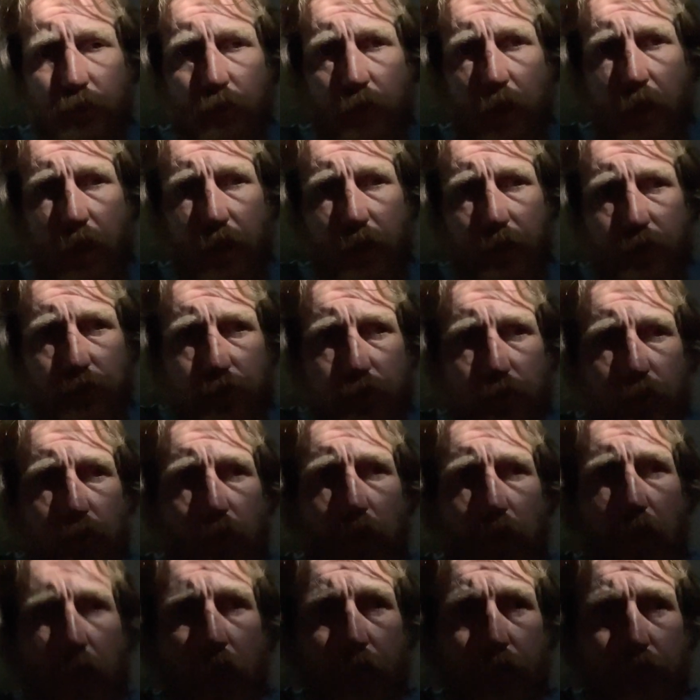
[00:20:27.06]
that in 2
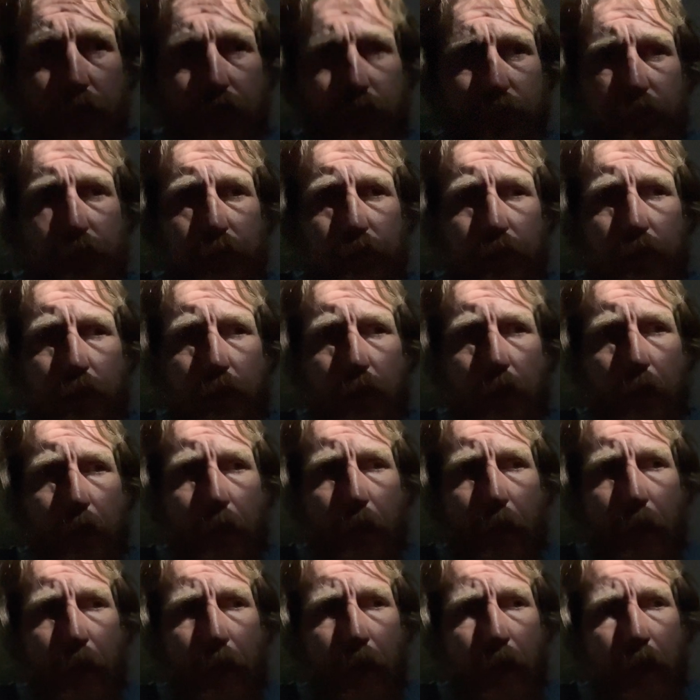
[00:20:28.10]
hours.
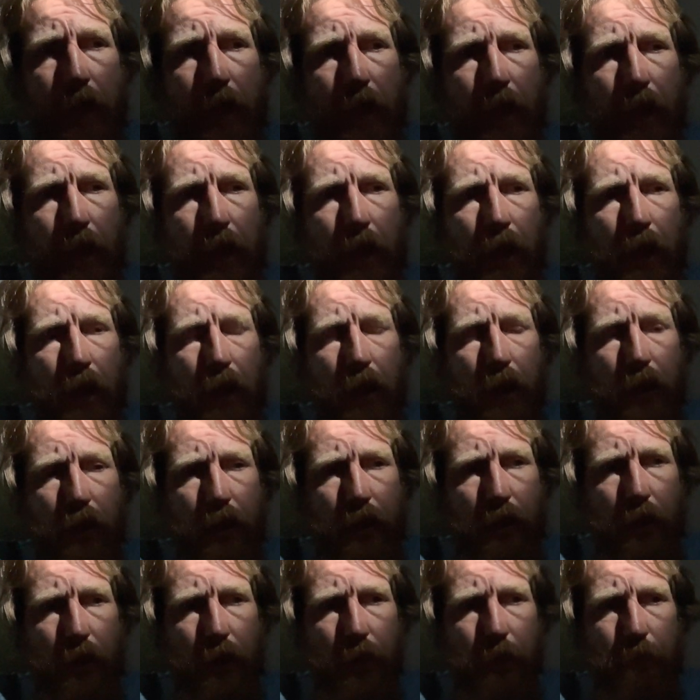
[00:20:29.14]

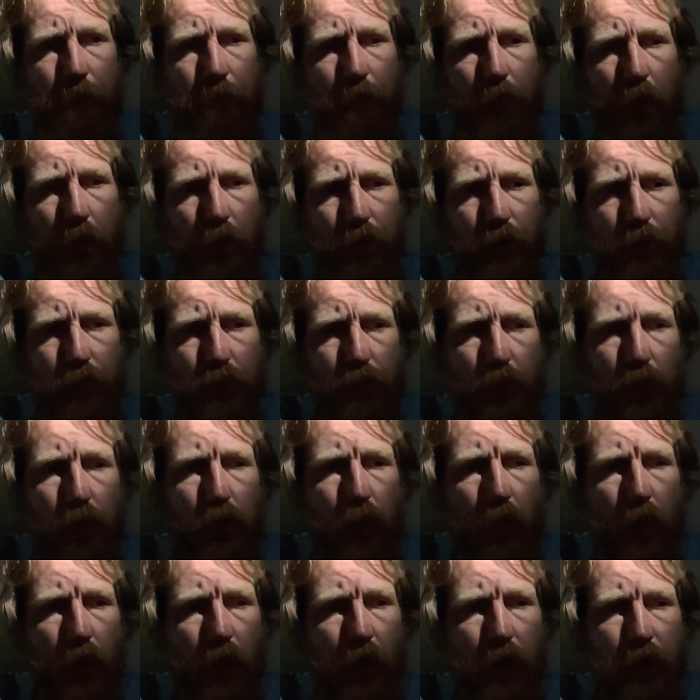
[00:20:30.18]
On a road
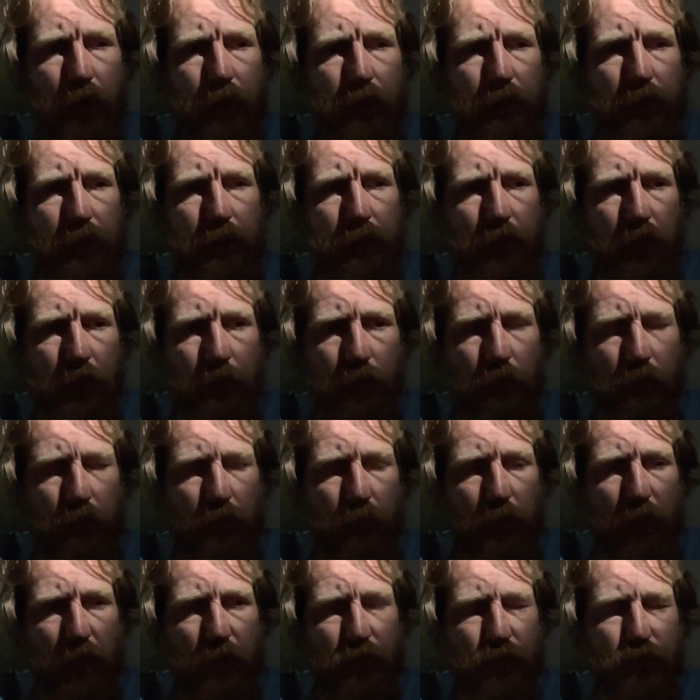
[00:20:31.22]
walk,
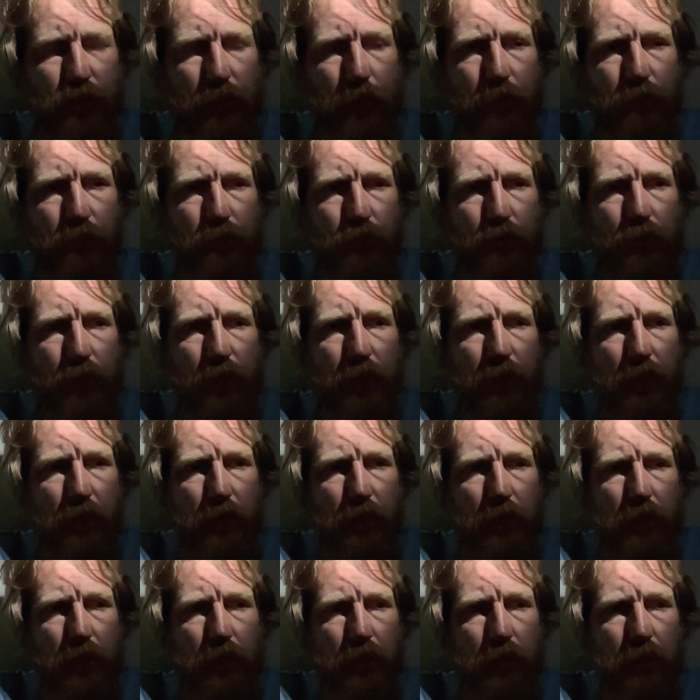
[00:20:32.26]
round trip
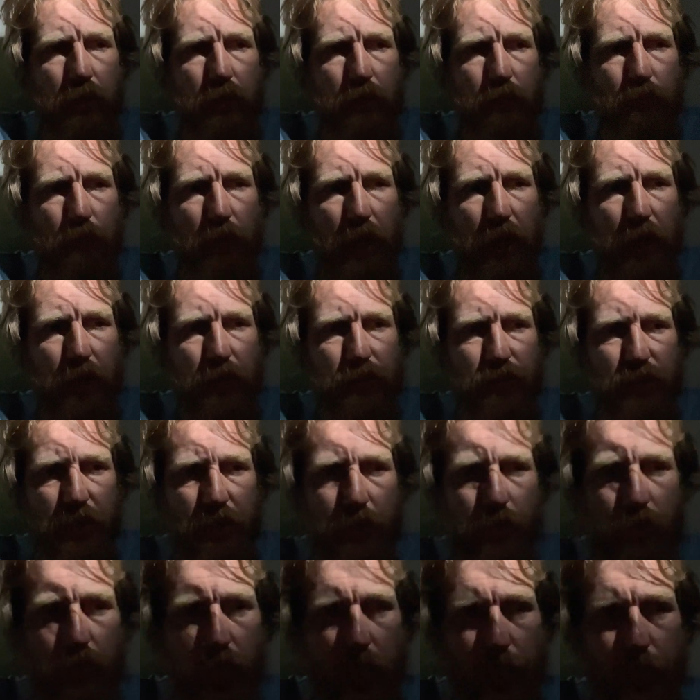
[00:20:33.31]
3 miles, I
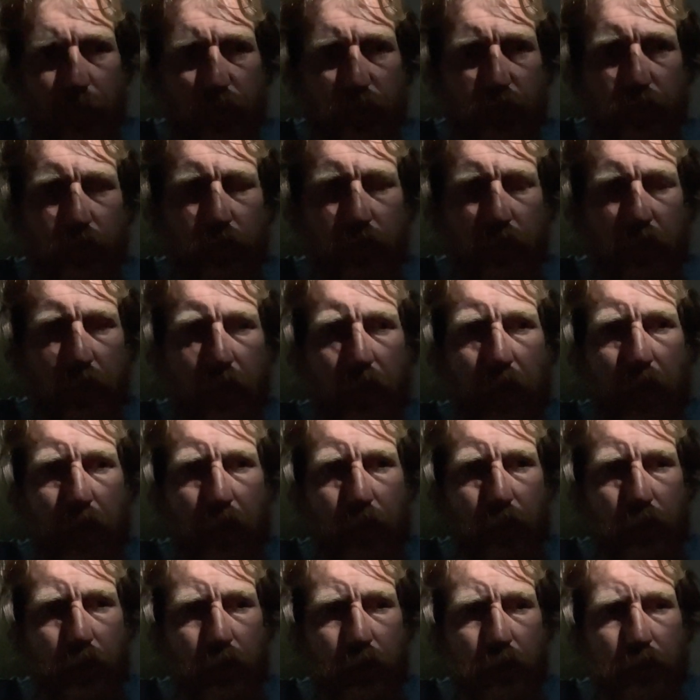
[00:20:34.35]
can probably do in an
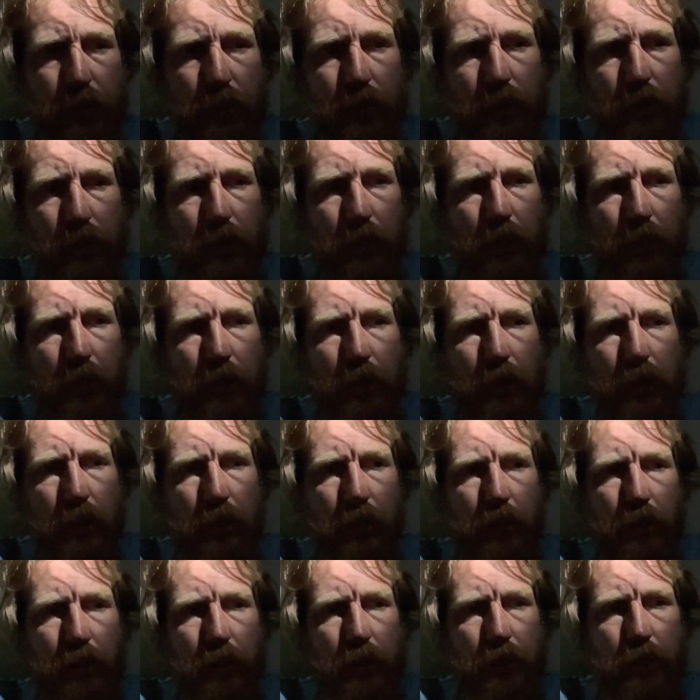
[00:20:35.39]
hour.
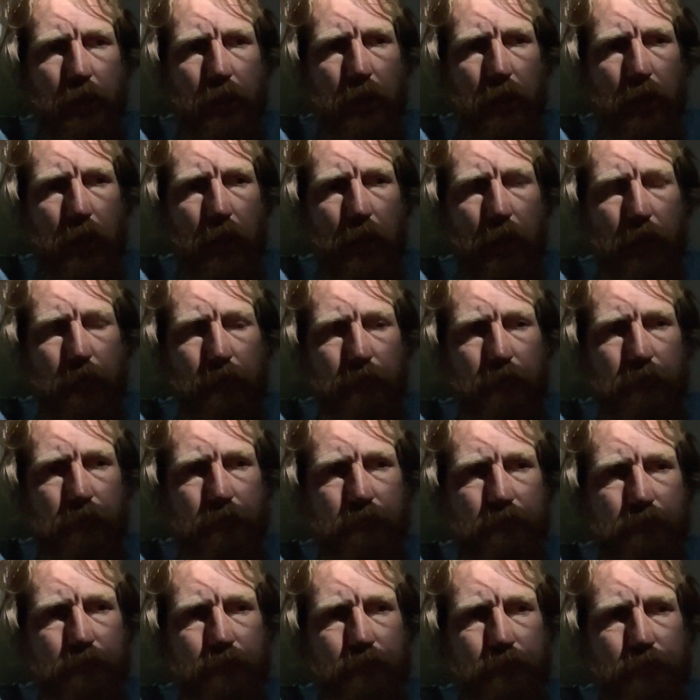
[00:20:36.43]
I
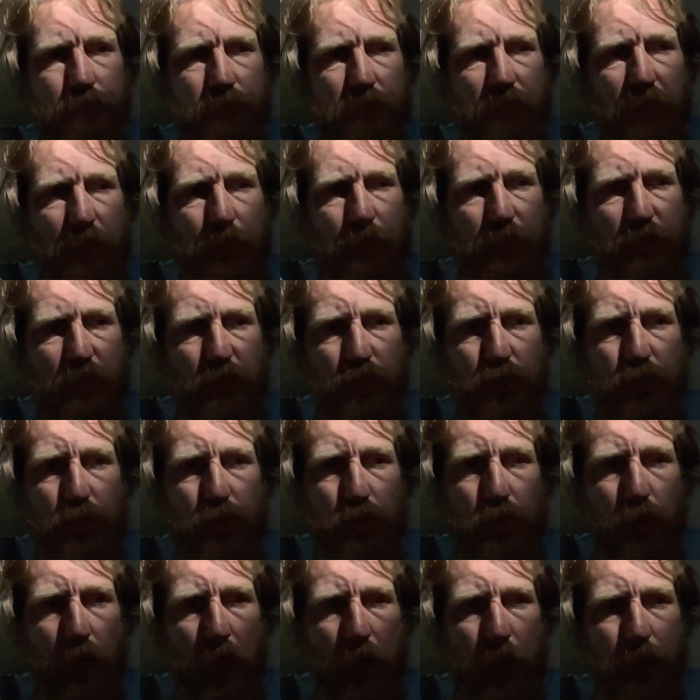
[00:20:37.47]
mean, the
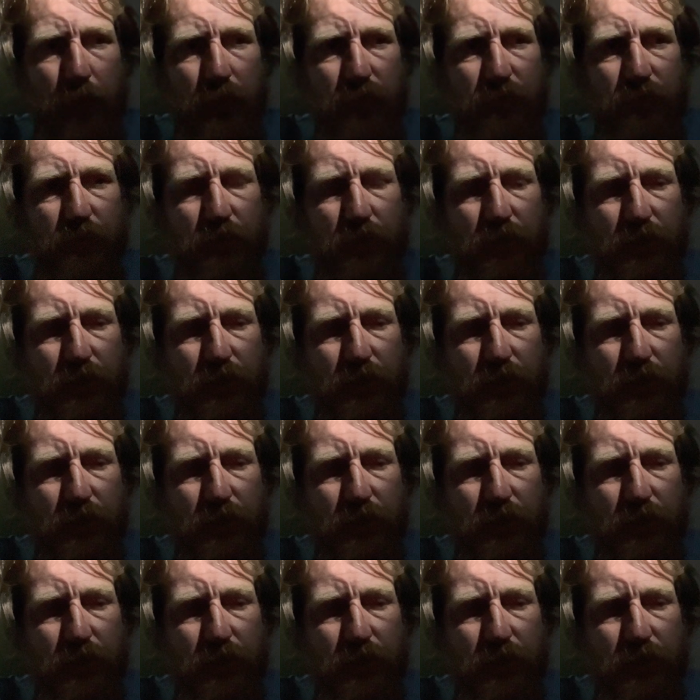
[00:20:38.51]
2 hours for the